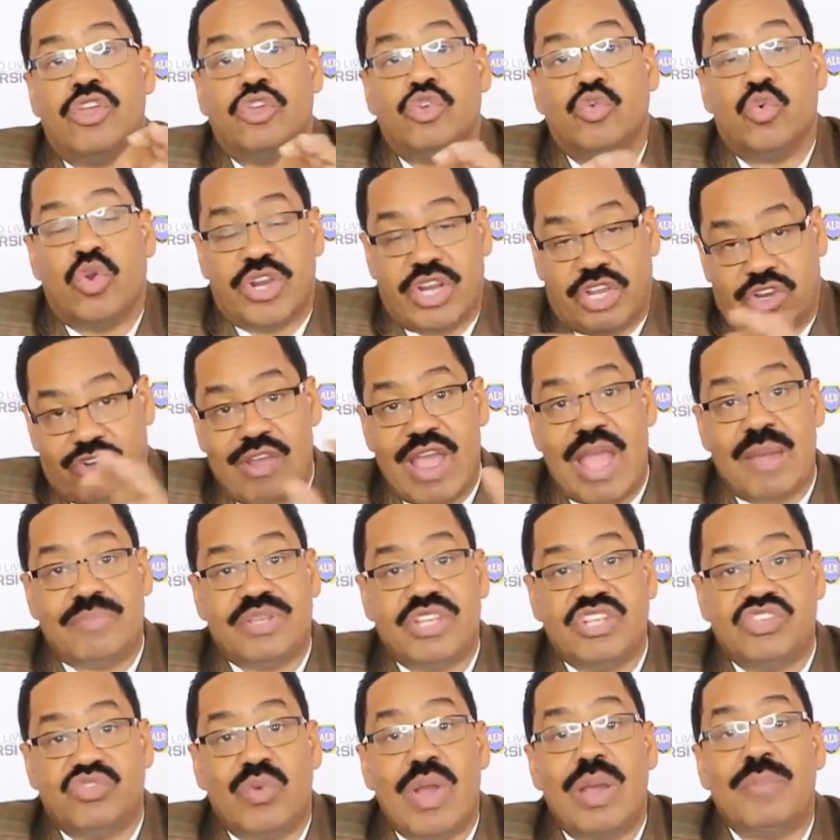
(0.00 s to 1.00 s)
we want to
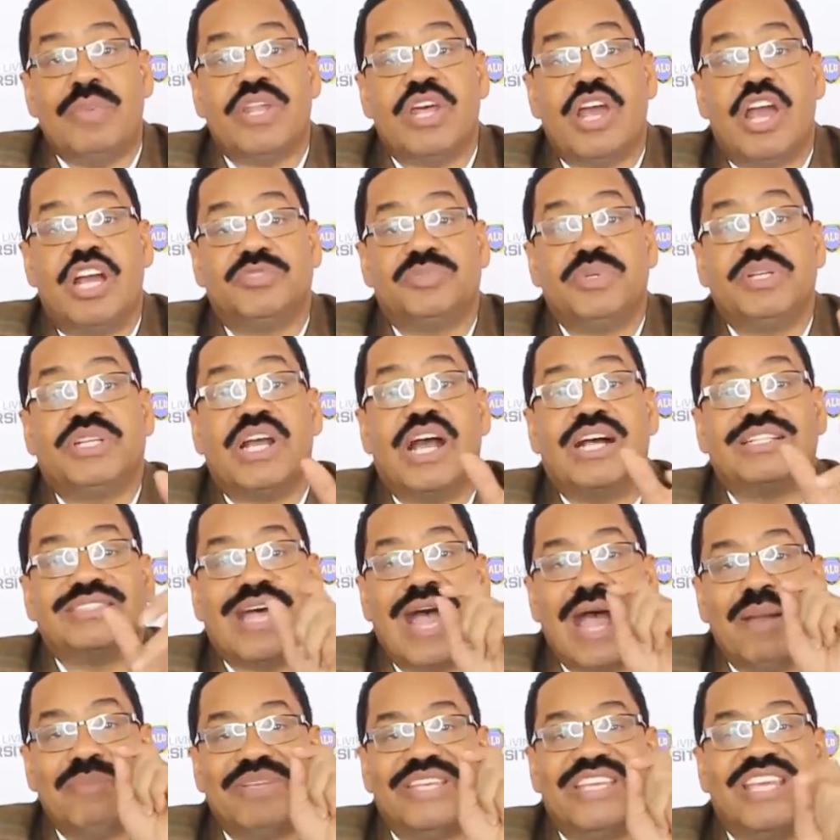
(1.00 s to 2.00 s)
grab these webinars because
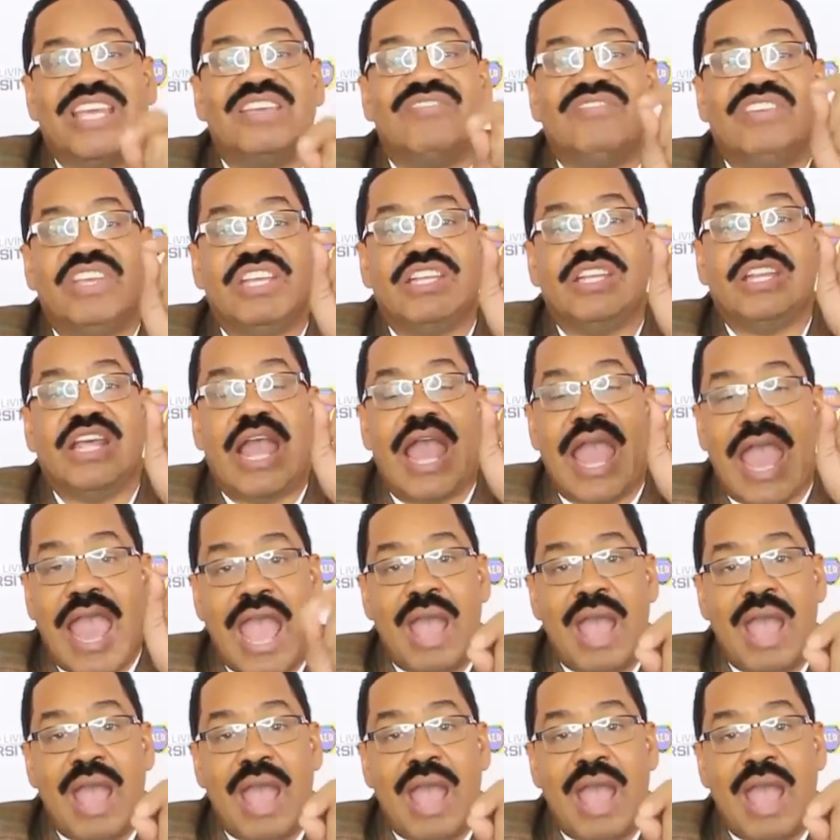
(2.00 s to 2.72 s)
I'm giving